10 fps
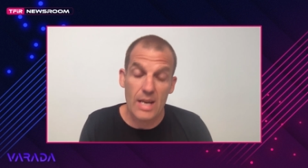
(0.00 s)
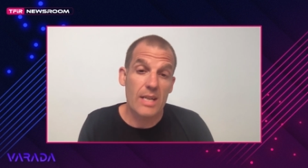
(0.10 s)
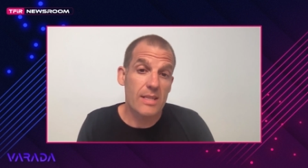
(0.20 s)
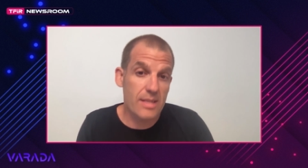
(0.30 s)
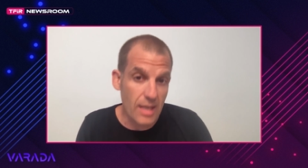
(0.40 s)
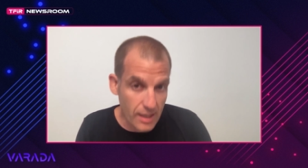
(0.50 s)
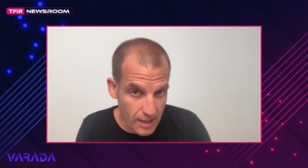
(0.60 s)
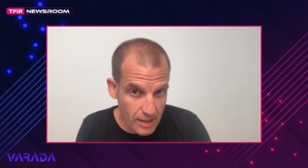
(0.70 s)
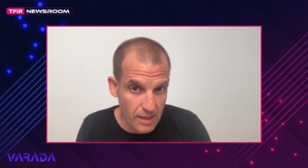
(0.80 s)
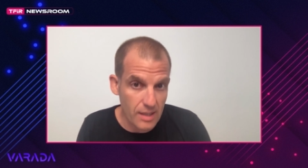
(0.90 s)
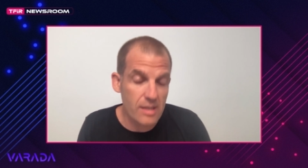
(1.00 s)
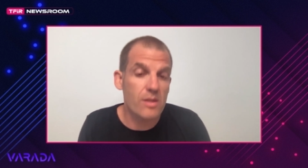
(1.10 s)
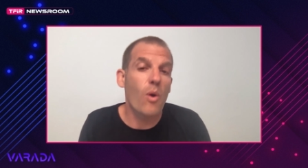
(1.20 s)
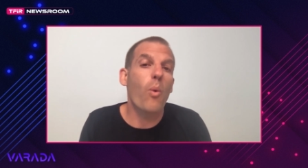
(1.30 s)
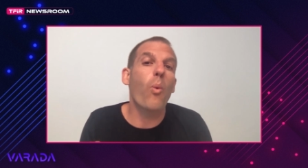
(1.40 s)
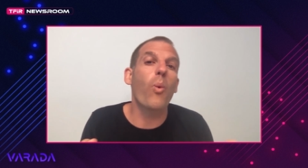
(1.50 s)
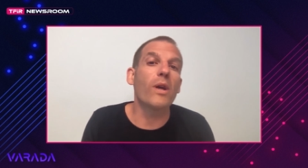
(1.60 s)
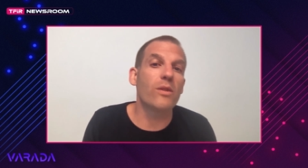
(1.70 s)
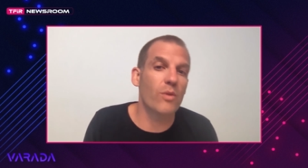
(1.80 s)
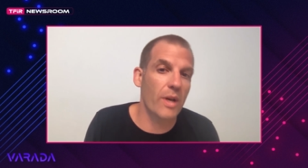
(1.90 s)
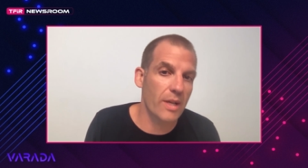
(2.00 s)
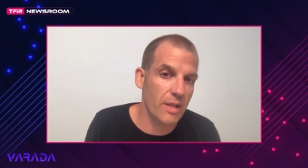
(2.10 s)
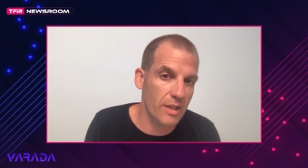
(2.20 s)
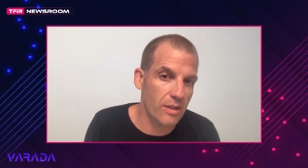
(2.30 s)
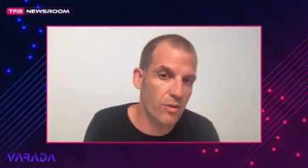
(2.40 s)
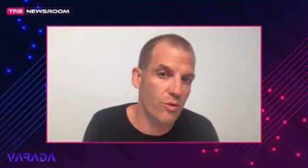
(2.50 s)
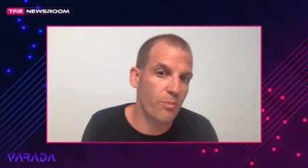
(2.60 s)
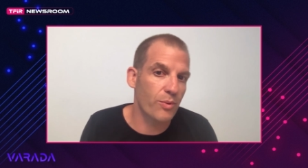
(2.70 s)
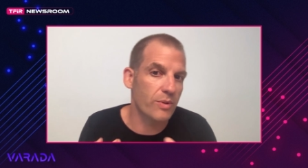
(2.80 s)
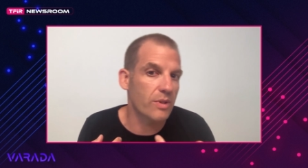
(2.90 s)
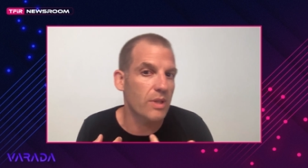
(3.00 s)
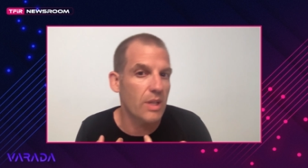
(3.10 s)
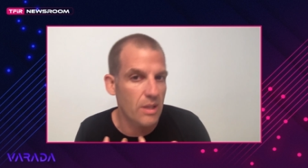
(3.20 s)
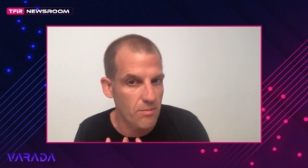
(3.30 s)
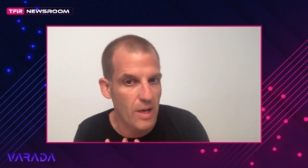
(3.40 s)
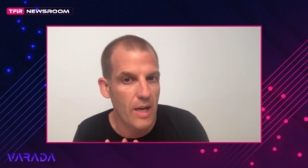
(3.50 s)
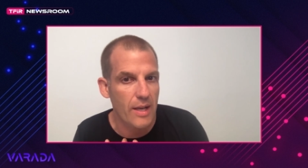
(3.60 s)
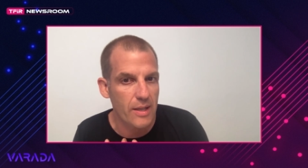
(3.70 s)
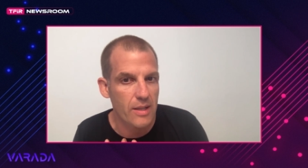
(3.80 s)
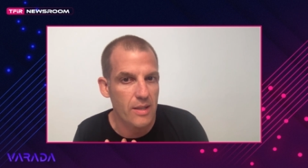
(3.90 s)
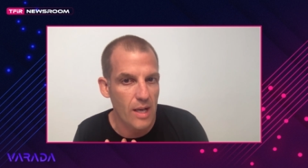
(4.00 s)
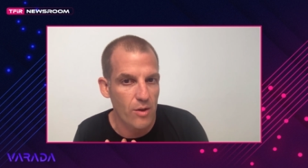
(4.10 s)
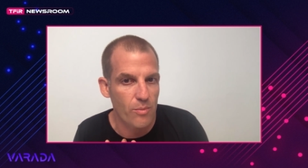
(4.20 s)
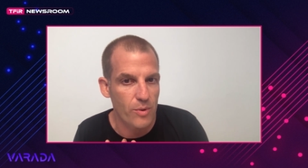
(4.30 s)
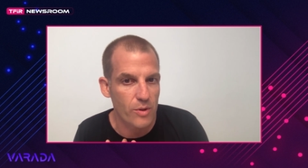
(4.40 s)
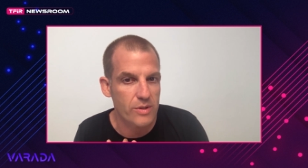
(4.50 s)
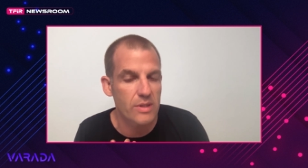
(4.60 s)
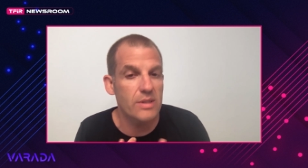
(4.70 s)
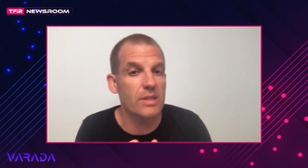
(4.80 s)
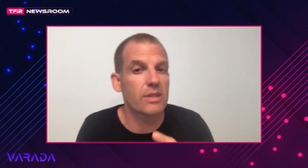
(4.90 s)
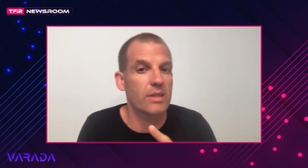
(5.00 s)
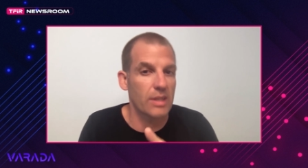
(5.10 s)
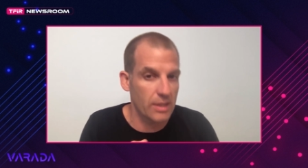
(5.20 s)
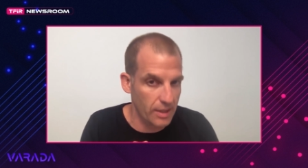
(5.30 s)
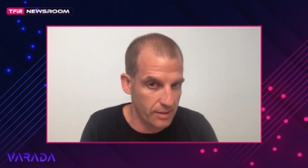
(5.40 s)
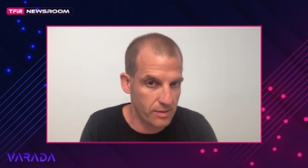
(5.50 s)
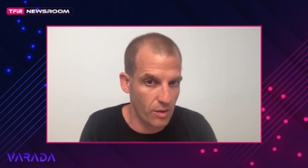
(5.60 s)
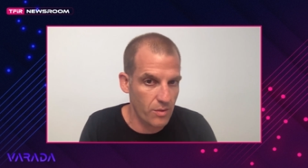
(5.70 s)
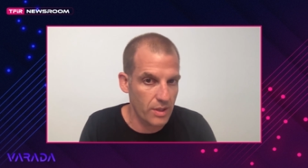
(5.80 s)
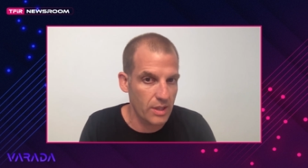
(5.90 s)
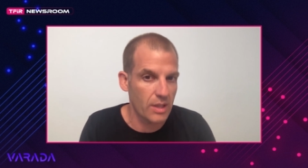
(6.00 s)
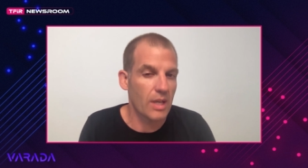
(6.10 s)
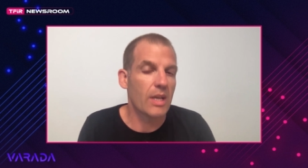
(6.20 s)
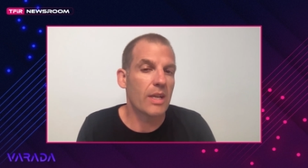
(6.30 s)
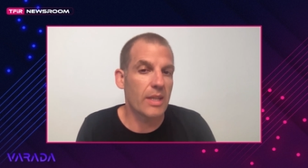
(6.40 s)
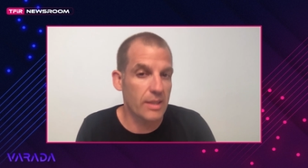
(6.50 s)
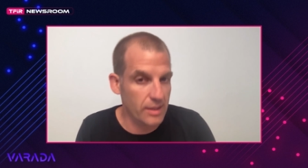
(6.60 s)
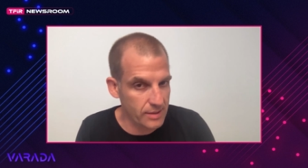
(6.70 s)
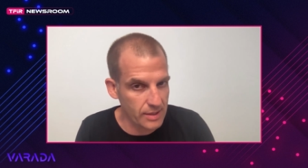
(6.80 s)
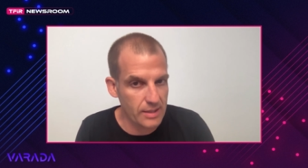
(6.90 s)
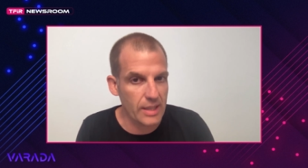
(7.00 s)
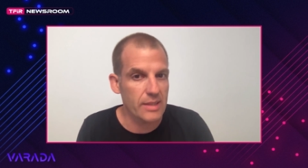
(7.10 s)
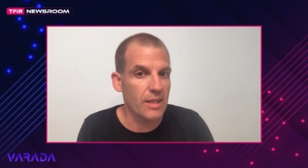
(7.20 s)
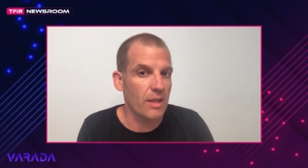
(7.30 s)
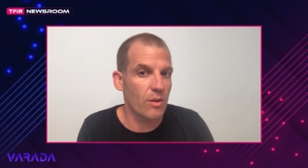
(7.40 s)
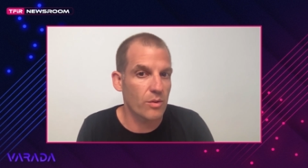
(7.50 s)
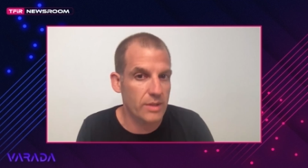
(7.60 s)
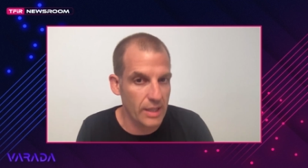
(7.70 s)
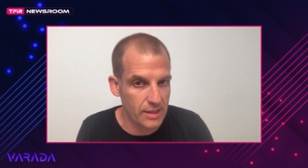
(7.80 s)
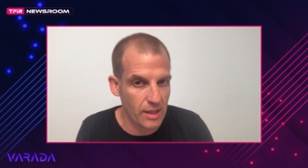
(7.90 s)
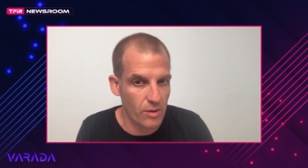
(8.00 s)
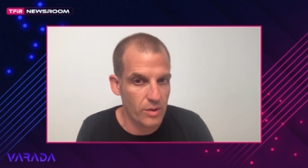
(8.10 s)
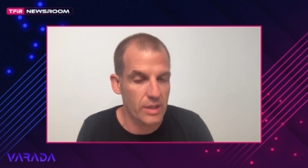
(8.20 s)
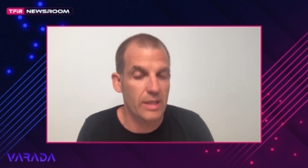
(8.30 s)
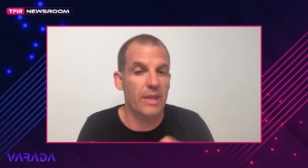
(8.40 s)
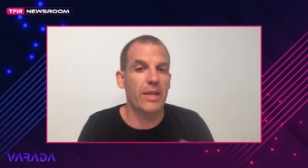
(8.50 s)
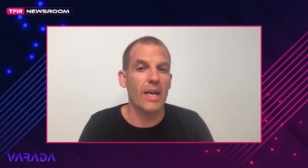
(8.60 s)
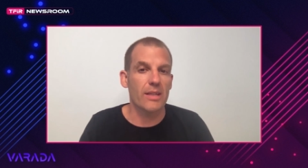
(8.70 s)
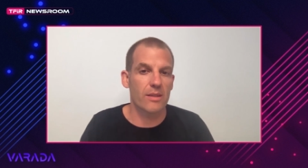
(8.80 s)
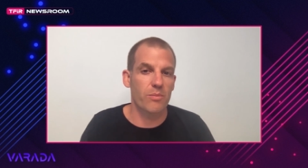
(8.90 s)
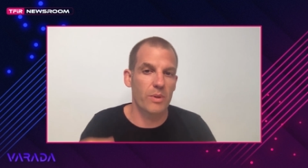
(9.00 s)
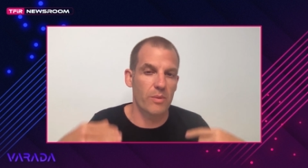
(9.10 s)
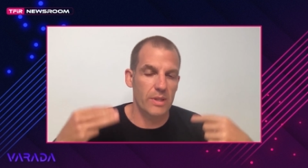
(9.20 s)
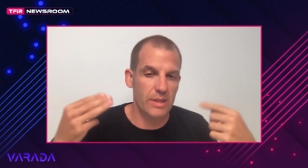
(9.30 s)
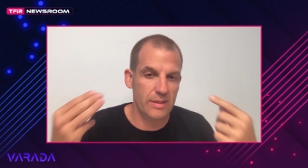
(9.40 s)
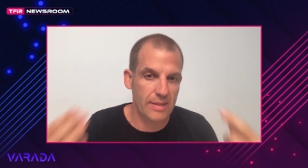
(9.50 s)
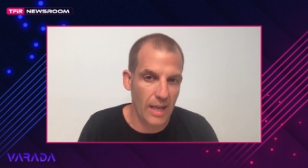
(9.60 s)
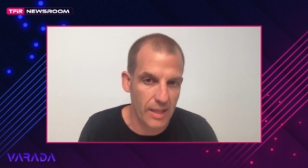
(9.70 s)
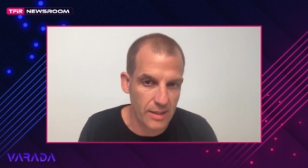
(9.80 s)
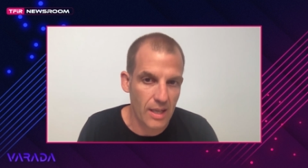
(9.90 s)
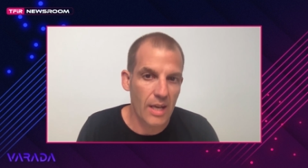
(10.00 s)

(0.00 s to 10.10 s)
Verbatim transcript: Second is what do I need to put in my nanoblocks? Is it index only? index and data or data only. That we will decide